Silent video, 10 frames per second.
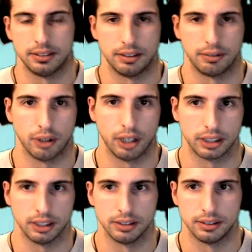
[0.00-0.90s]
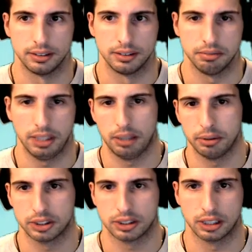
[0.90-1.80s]
Frog. Well, ah, we're
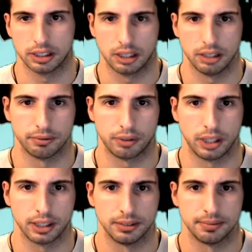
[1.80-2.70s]
just gonna call him Frog.